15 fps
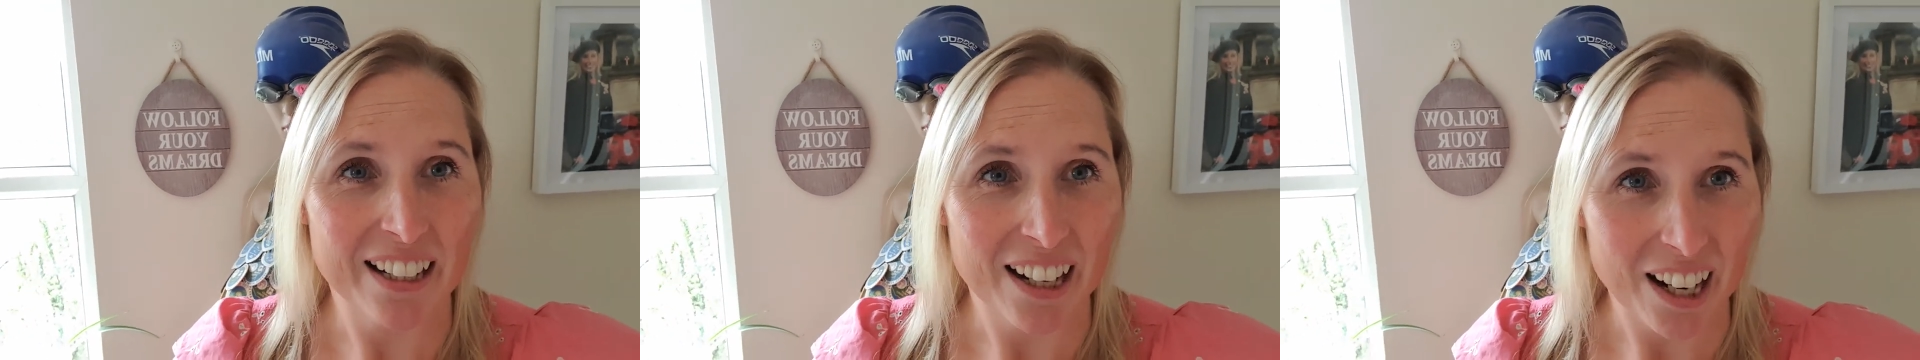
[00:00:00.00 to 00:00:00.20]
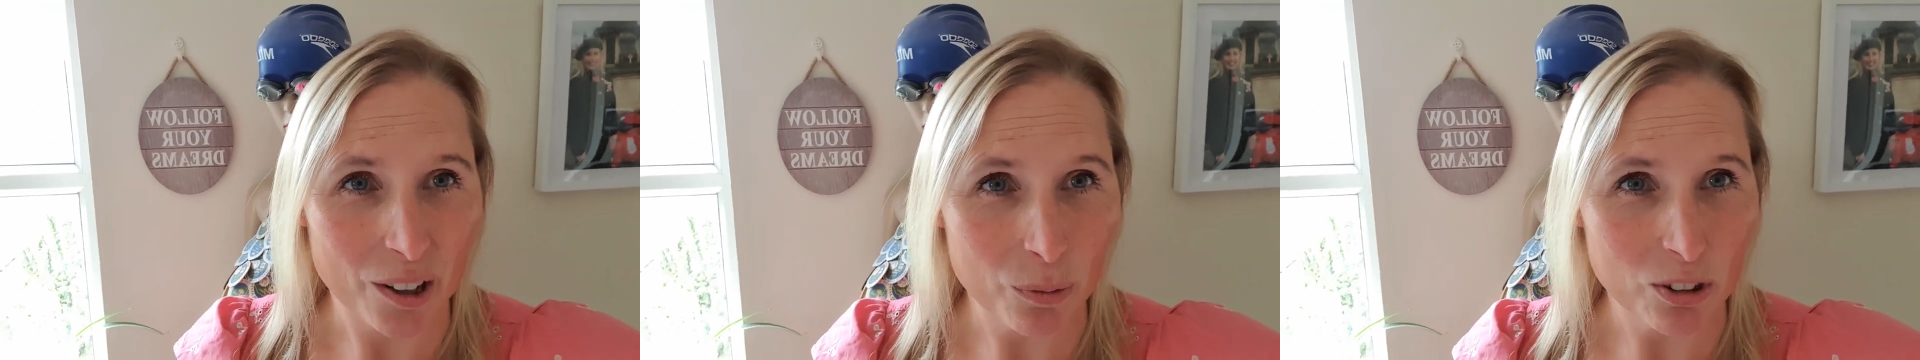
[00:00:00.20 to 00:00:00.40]

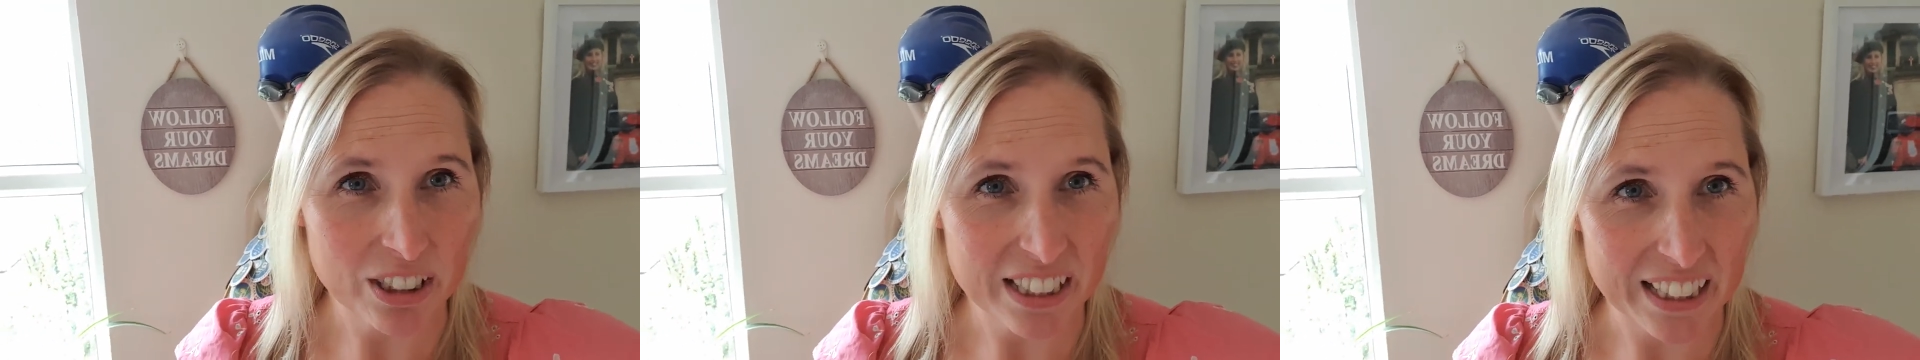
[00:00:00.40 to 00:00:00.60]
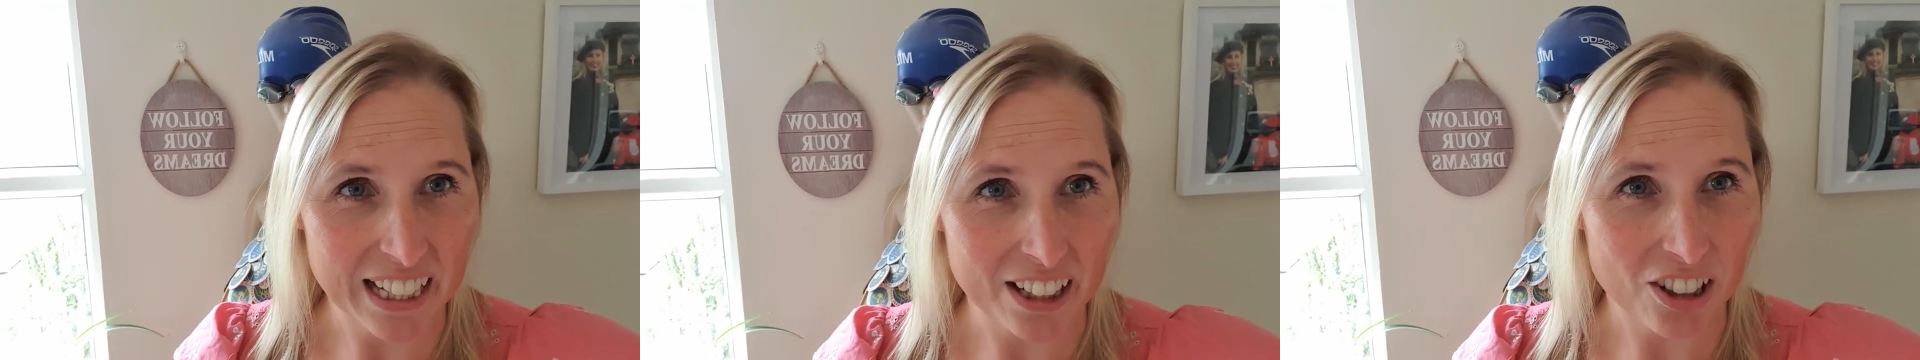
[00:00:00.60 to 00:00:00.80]
I
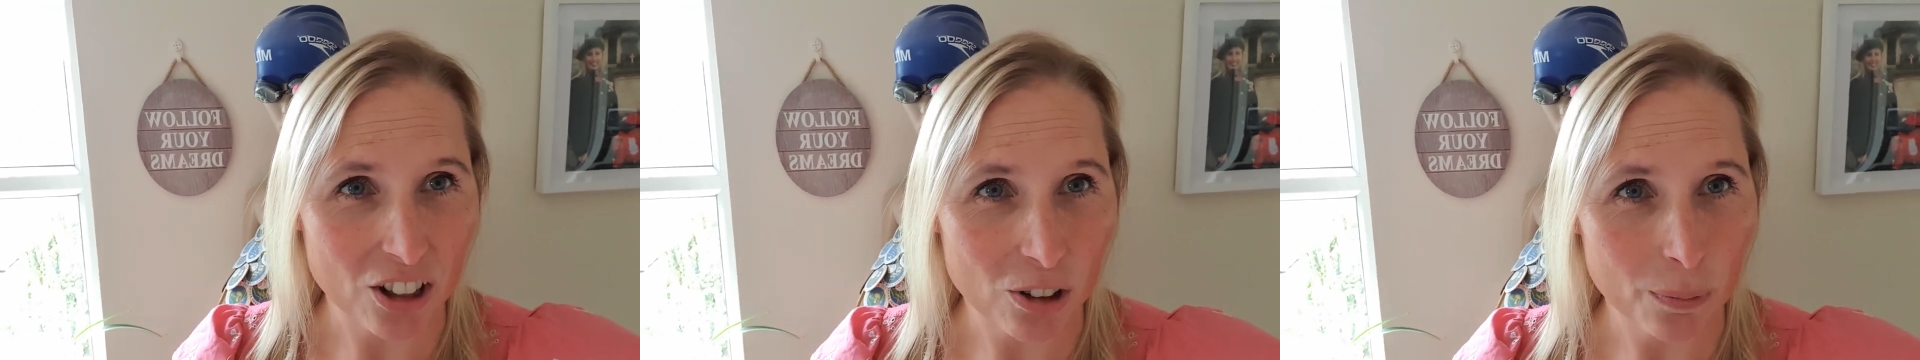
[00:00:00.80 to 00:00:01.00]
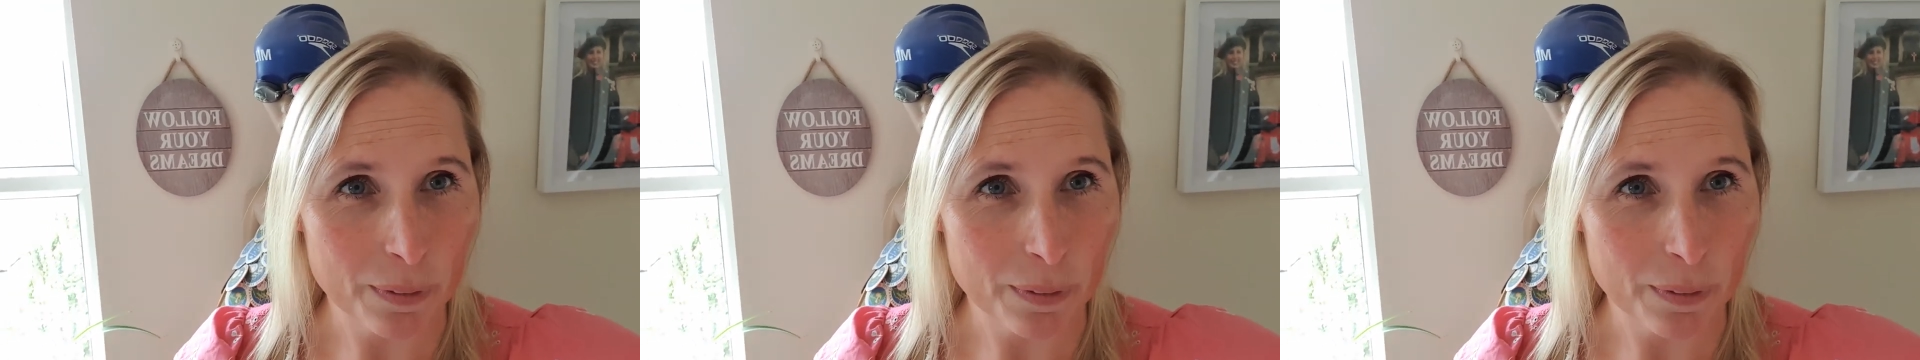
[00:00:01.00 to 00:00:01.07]
wanted that gold